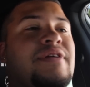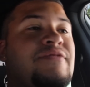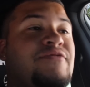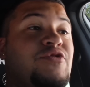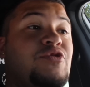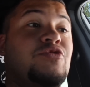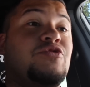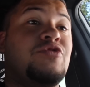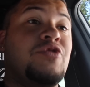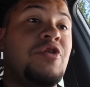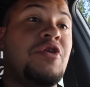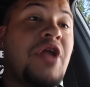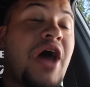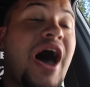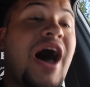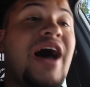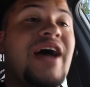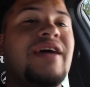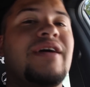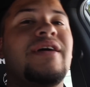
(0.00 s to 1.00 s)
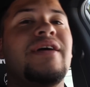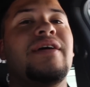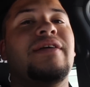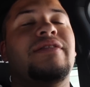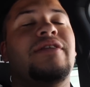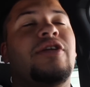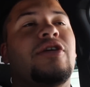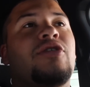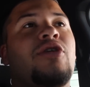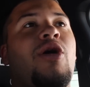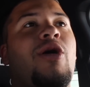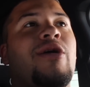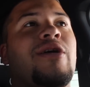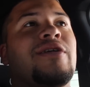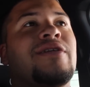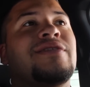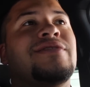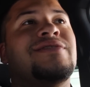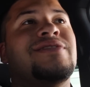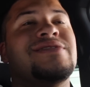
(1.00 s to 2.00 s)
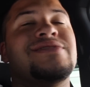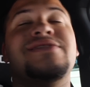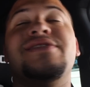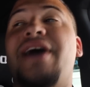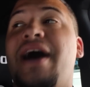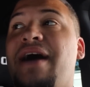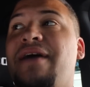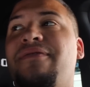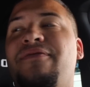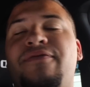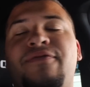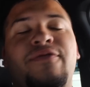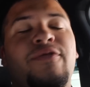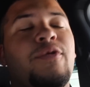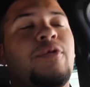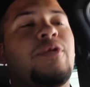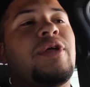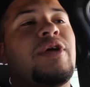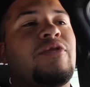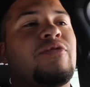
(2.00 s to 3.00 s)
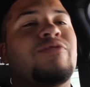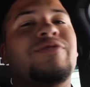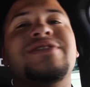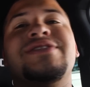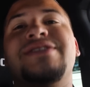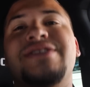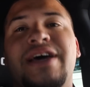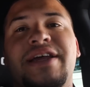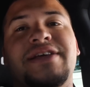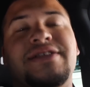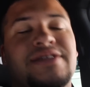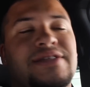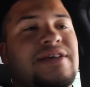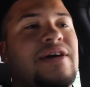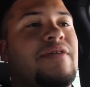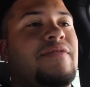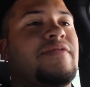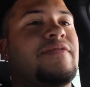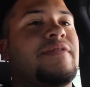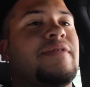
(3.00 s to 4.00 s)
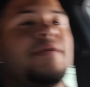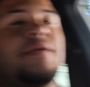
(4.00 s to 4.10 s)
If you do not, then the car does not fully reset itself.